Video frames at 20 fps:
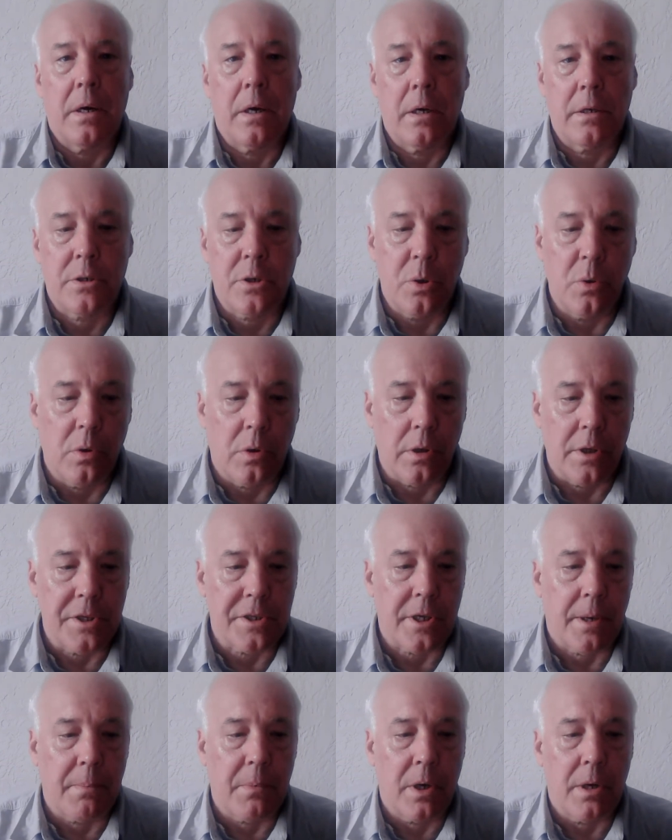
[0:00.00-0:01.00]
tool, is
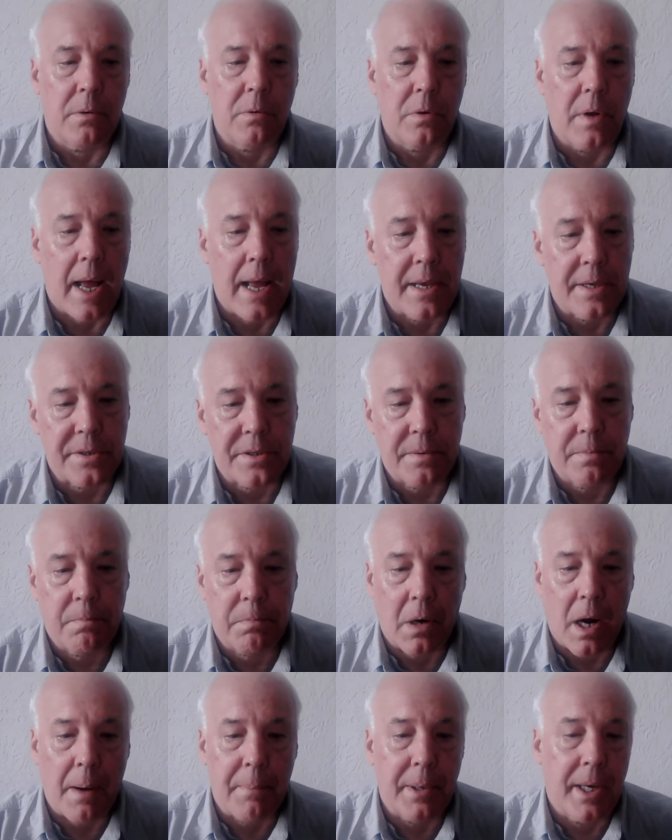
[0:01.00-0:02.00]
someone who has
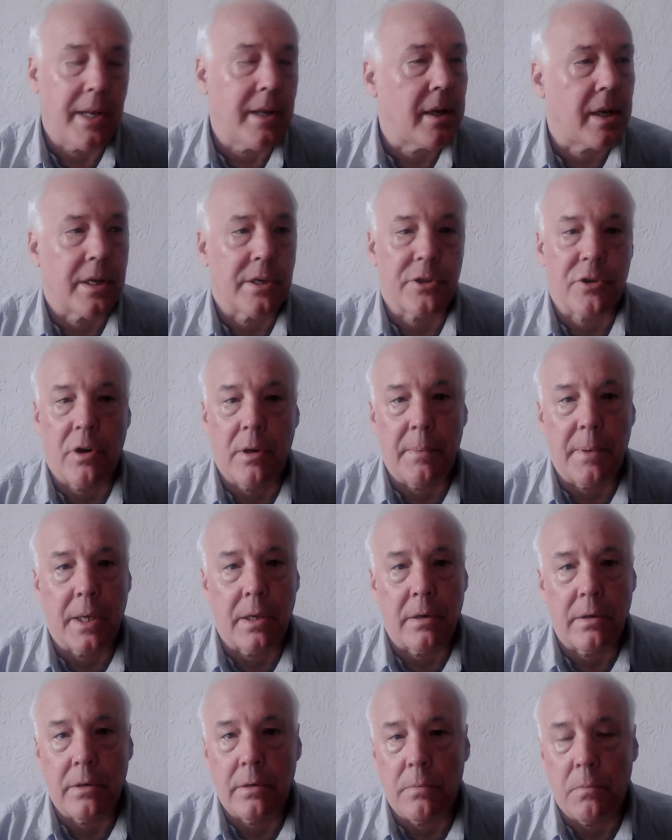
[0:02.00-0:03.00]
property to
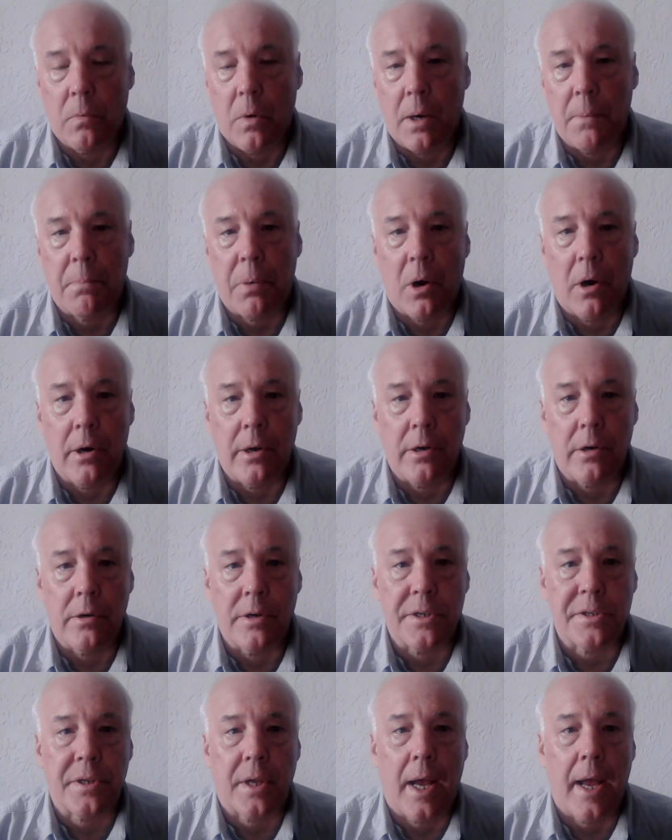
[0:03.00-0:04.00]
contribute. One partner
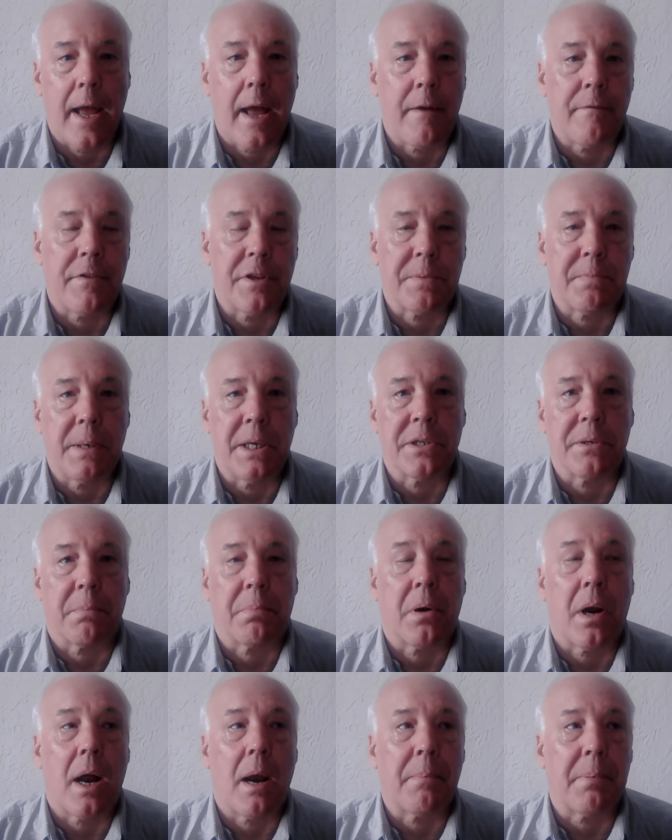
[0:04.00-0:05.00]
is, I have this piece of
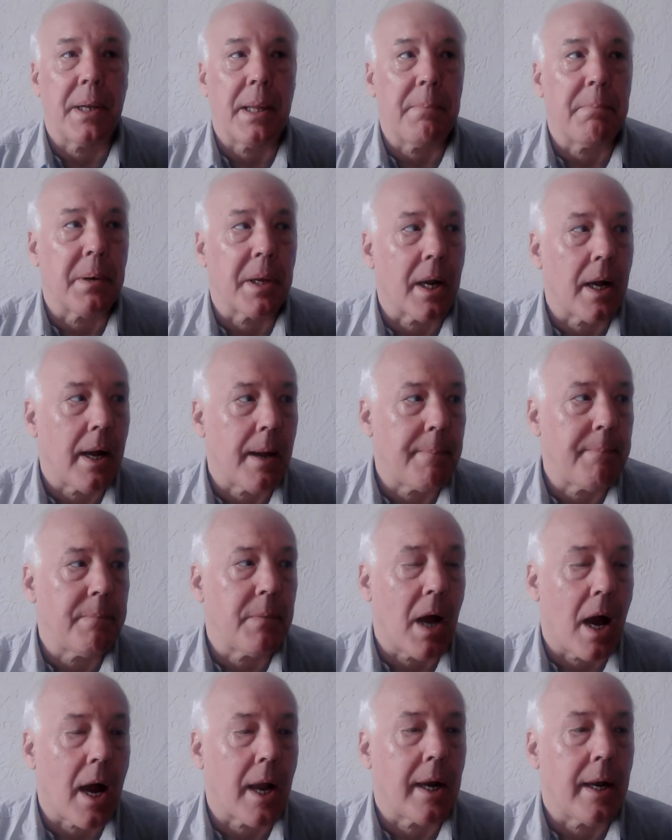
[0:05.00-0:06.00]
property, but I'm
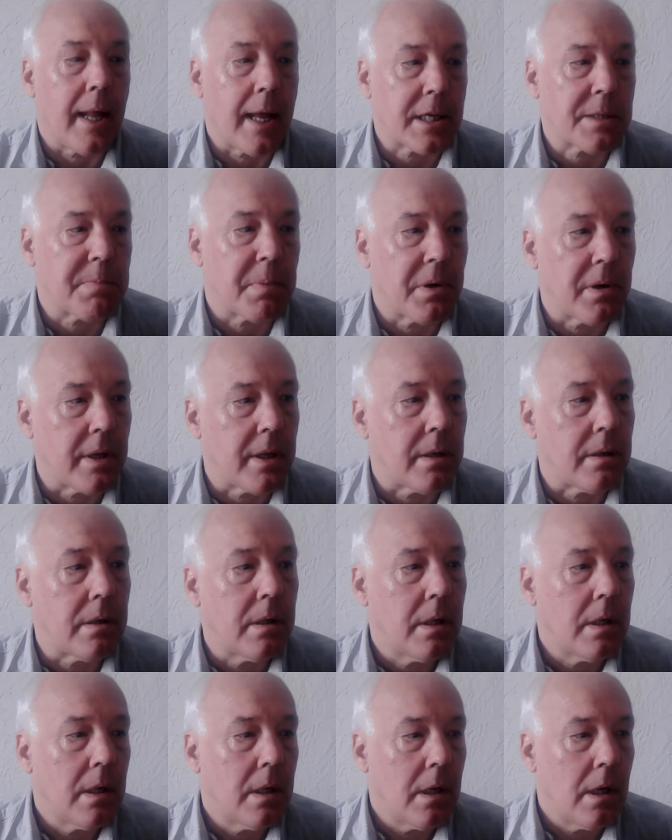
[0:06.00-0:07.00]
not an expert in
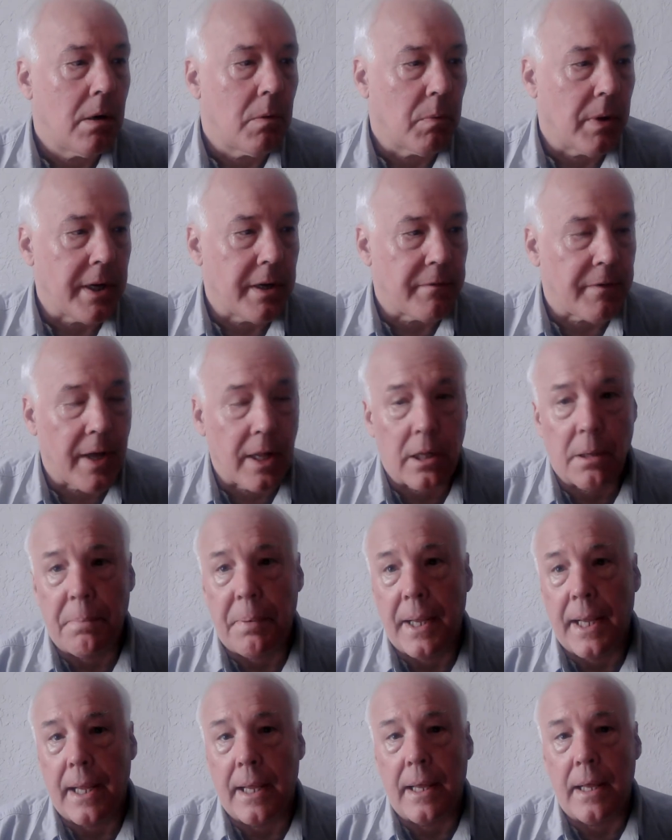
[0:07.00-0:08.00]

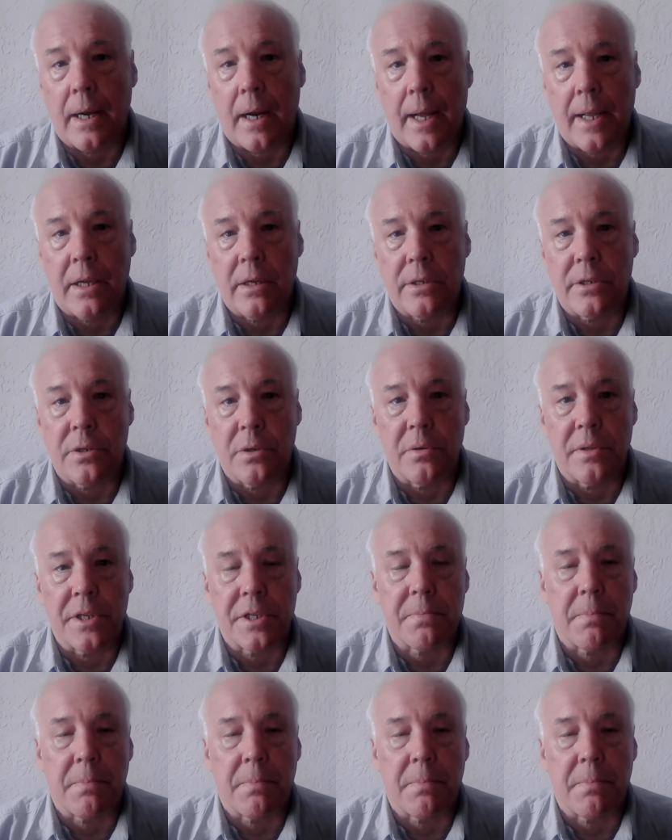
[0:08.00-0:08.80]
redeveloping it. I could do this